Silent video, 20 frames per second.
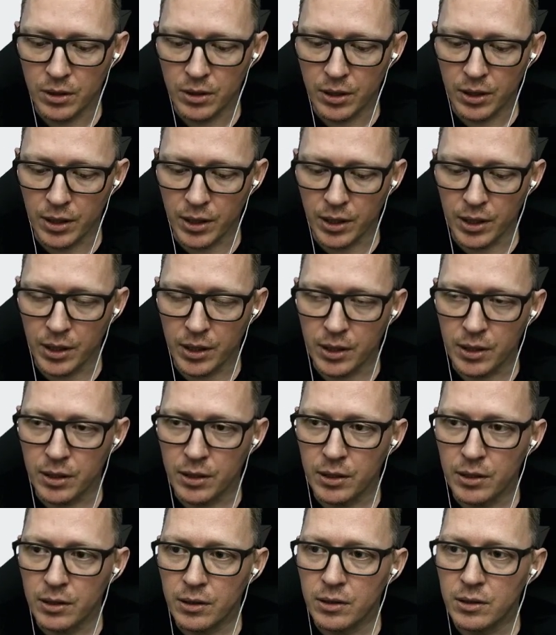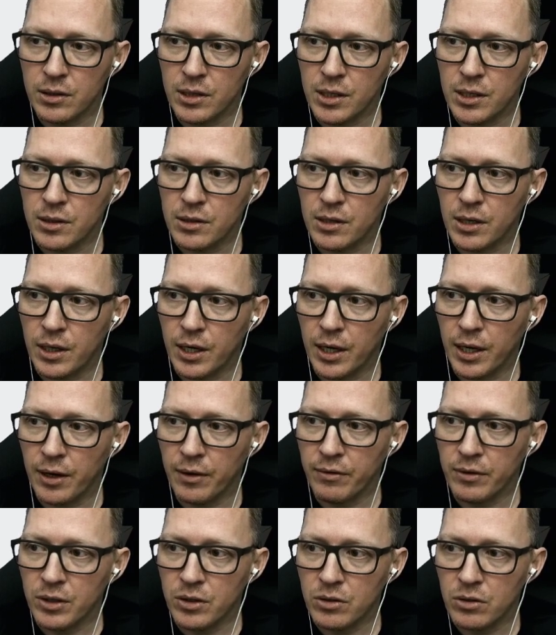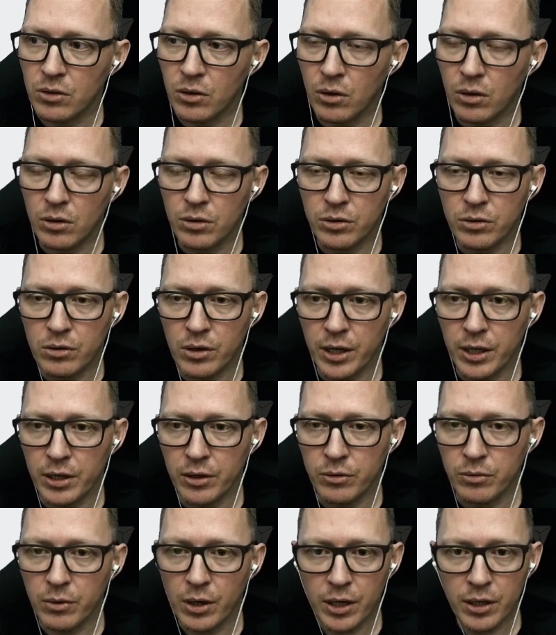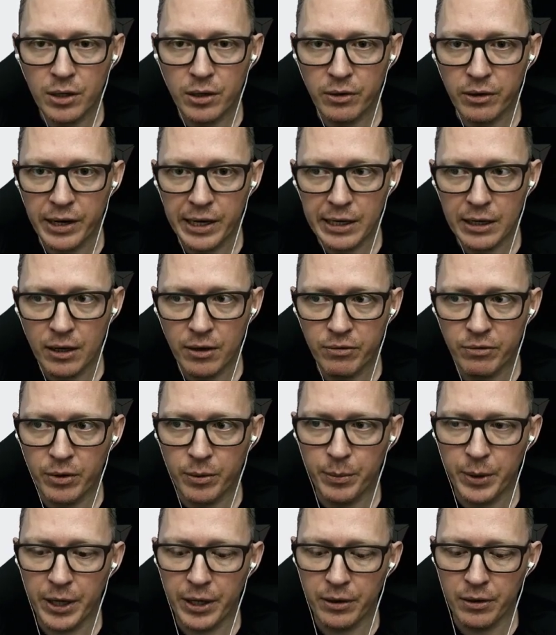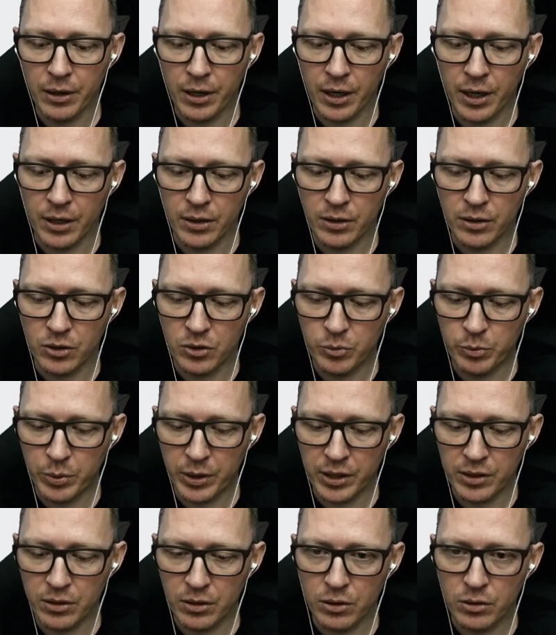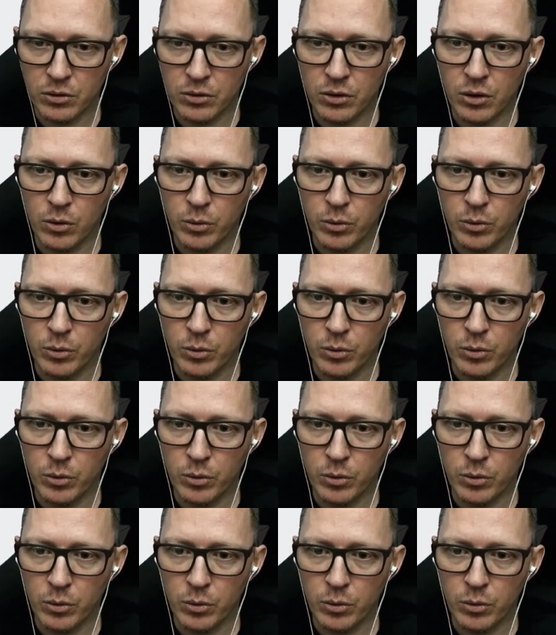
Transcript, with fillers: and since I have installed, so I can run directly from here, I just press Control